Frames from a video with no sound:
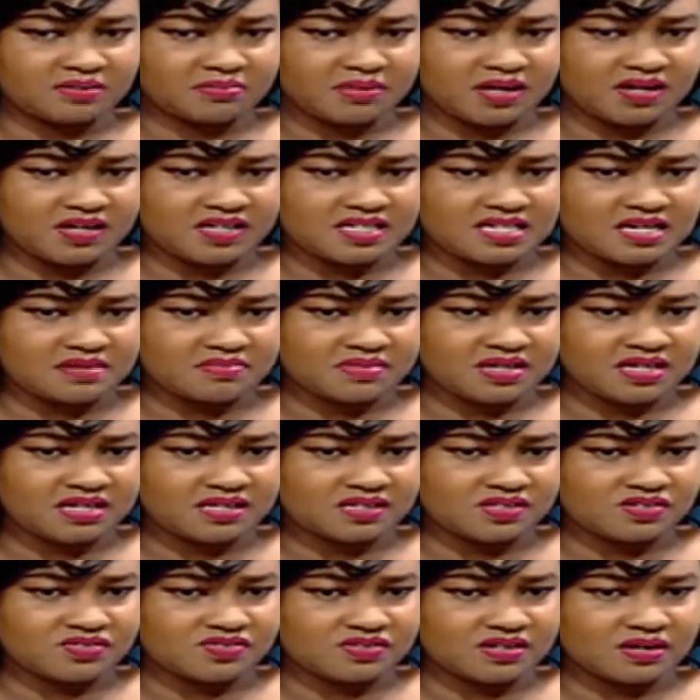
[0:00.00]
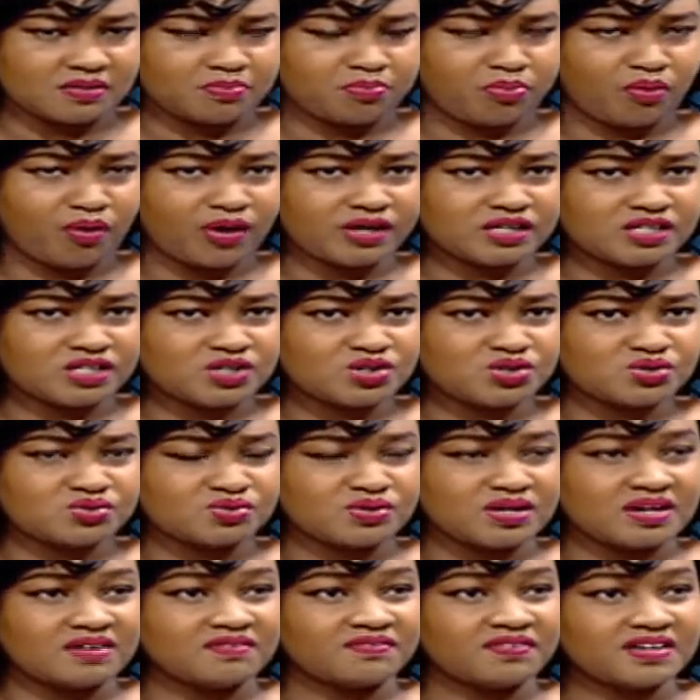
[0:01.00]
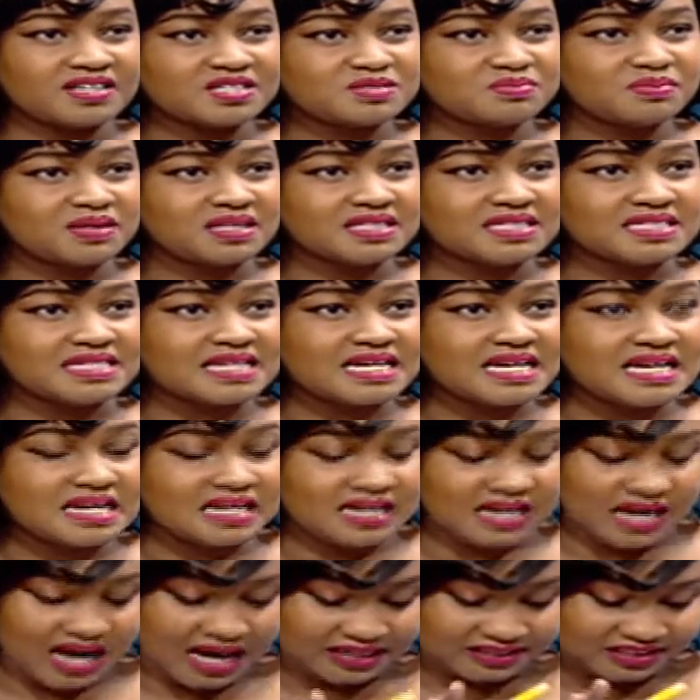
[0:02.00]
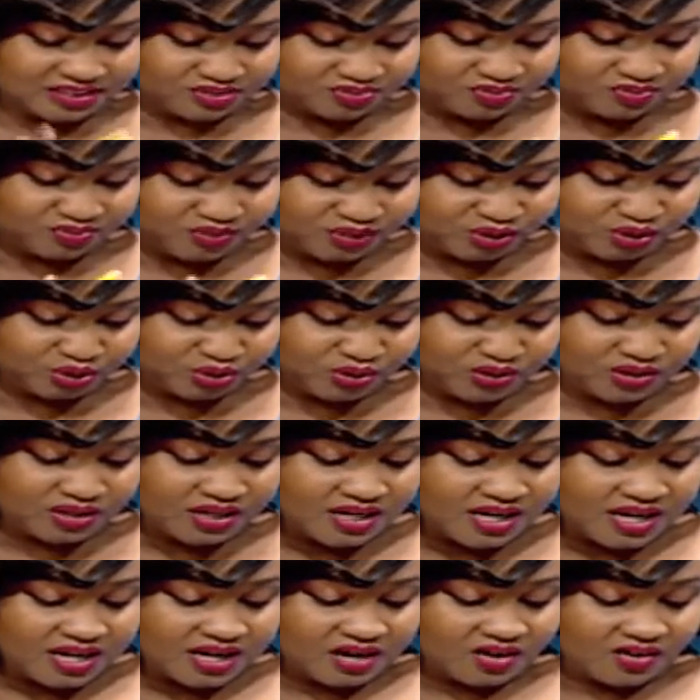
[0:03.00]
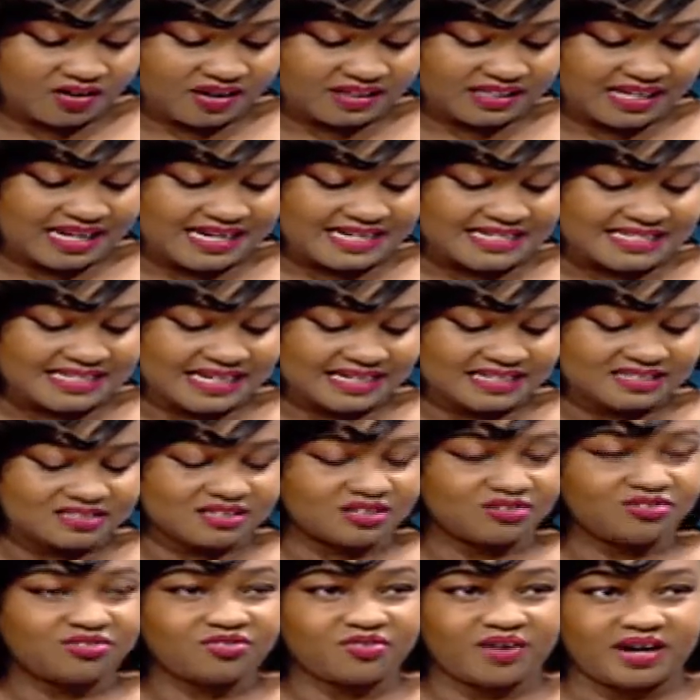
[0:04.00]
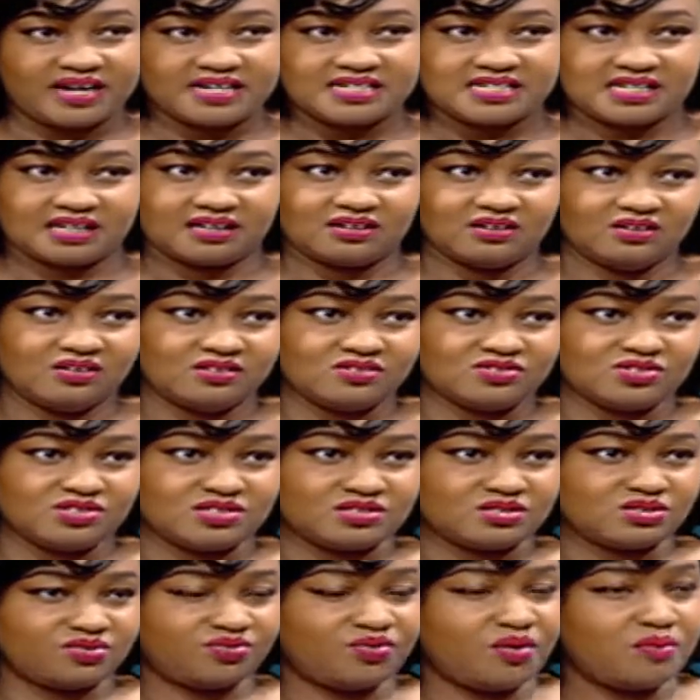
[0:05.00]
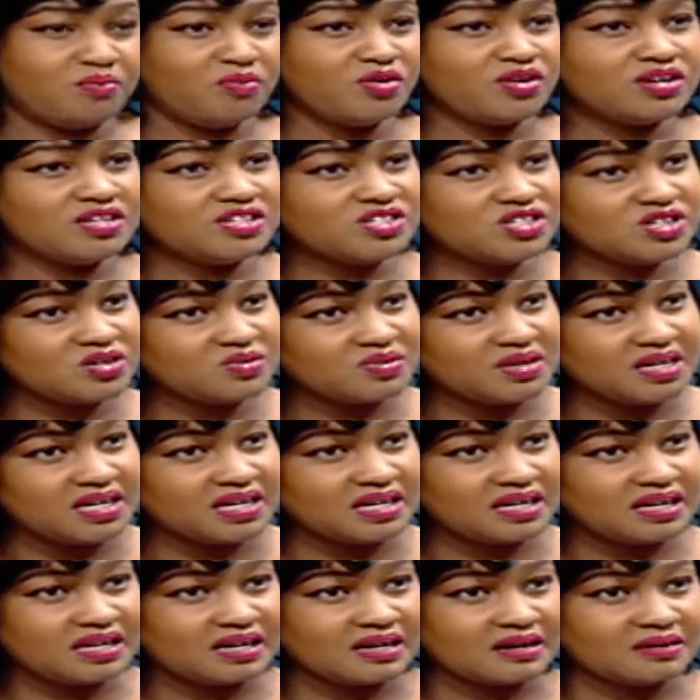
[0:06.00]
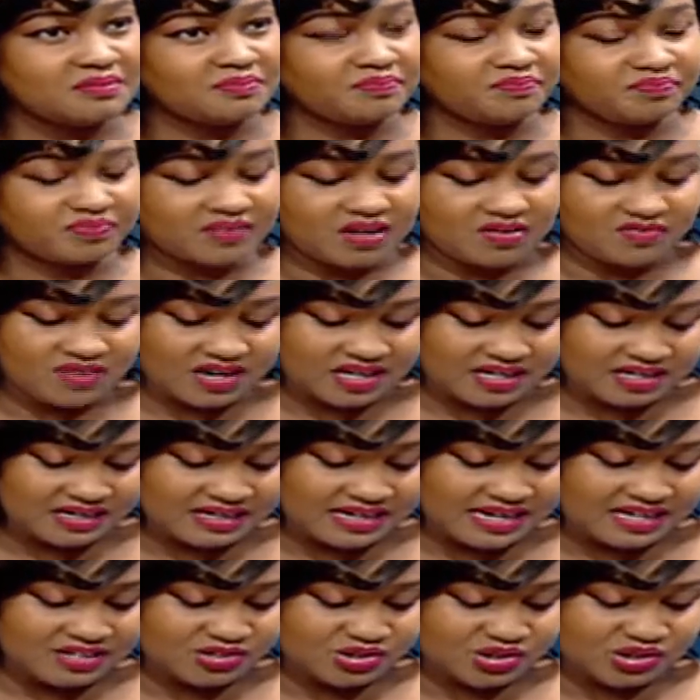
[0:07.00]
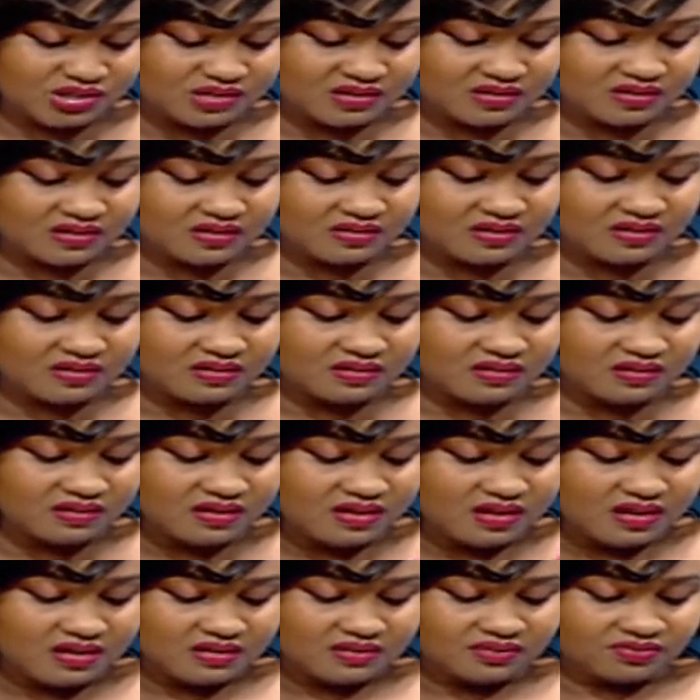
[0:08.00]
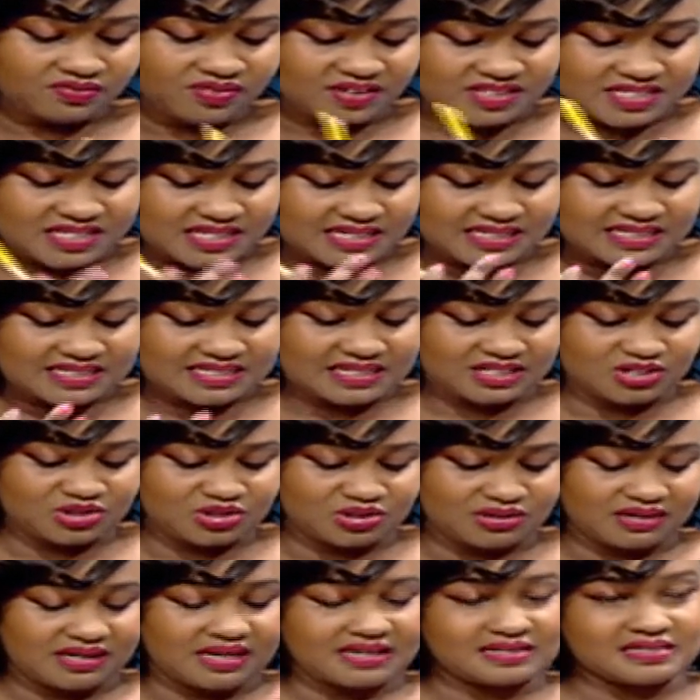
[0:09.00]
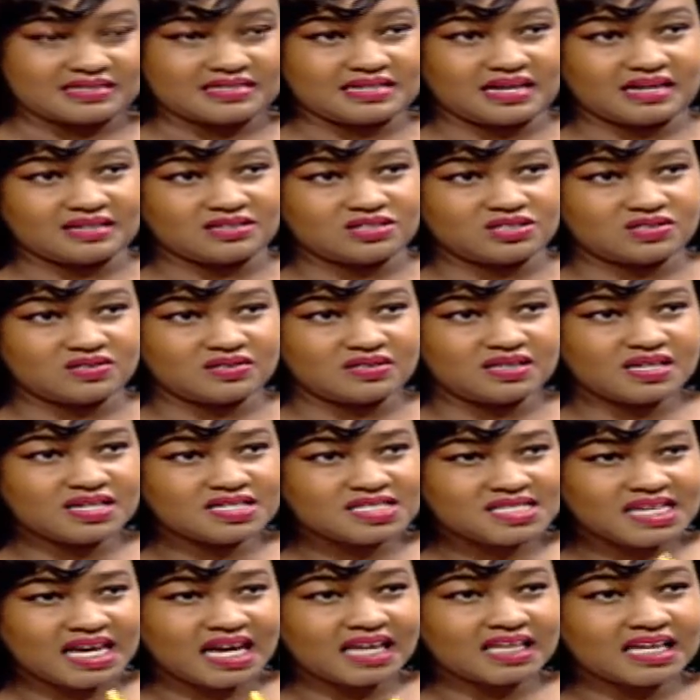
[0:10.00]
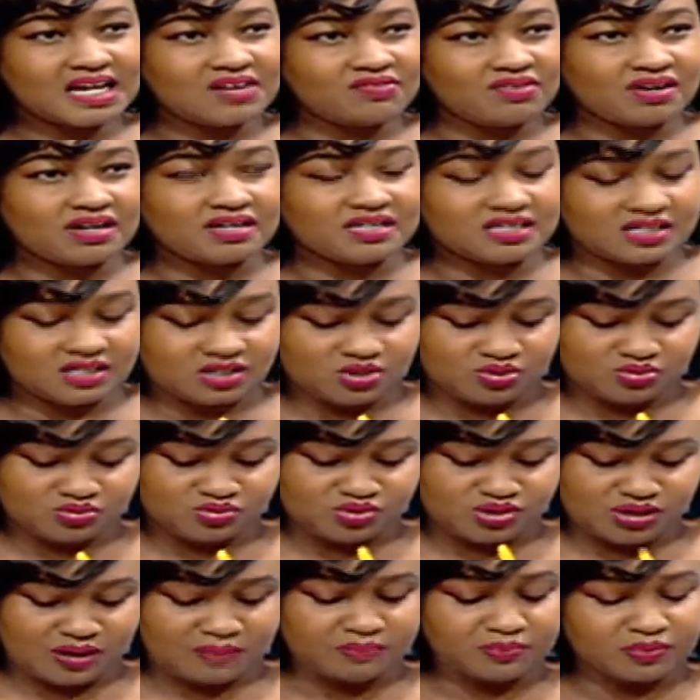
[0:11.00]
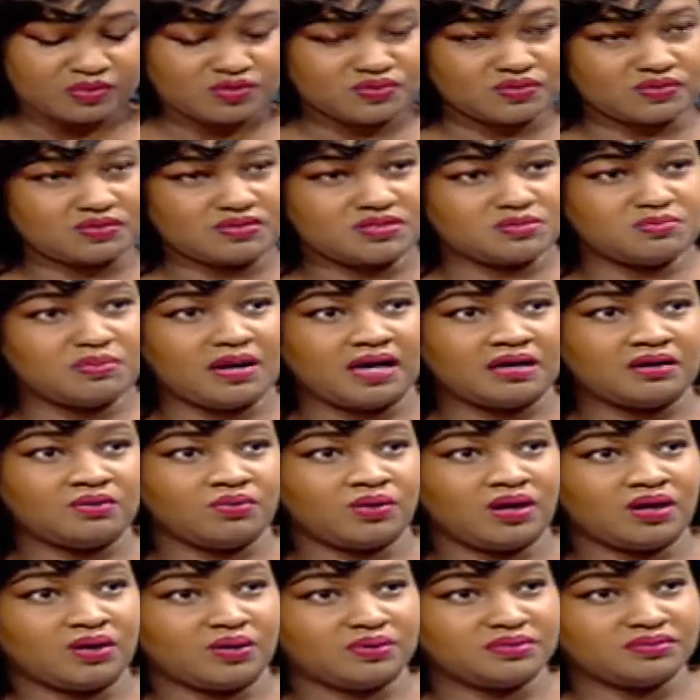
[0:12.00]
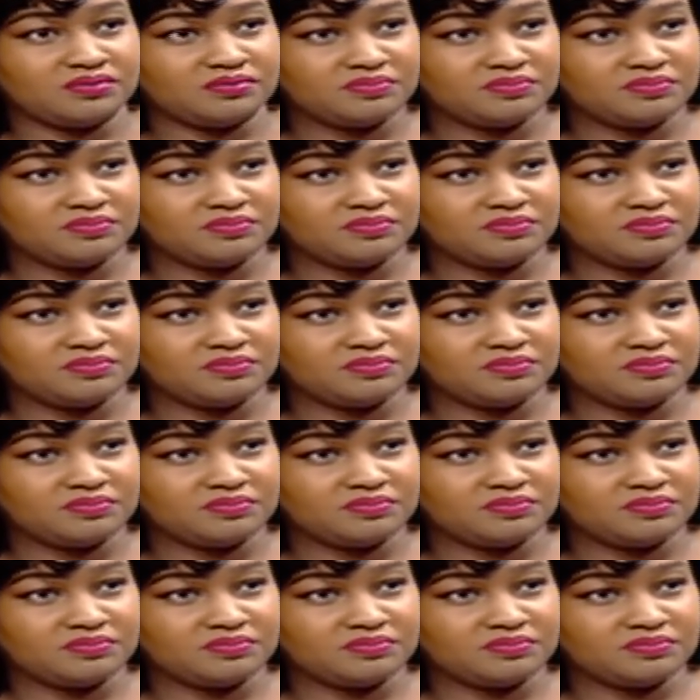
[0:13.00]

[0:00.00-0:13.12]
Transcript: maritime industry point to investments in artificial or rather intelligent freight technologies for monitoring, regulation, facilitation and such? Is Kenya ready to jump onto this mad wagon?